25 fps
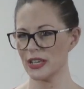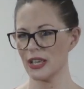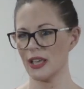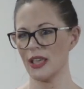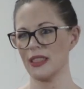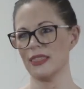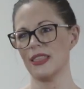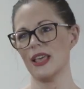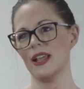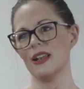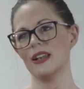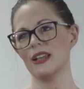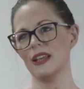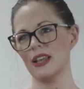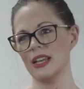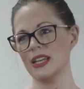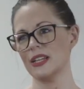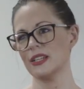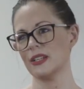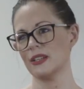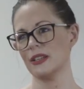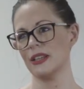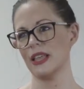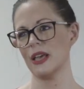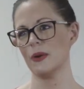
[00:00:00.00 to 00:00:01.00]
and
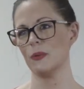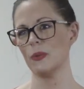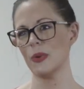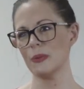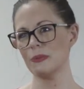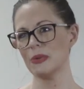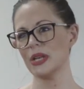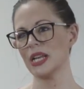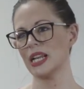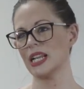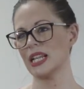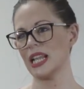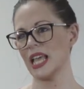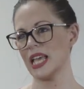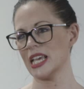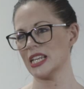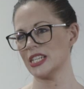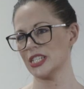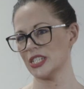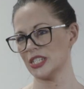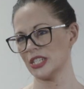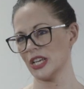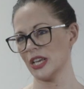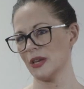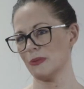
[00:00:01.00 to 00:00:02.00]
their Women in
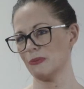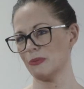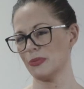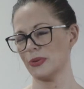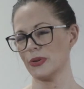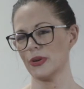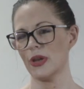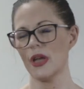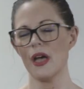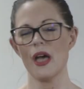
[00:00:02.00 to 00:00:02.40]
Leadership.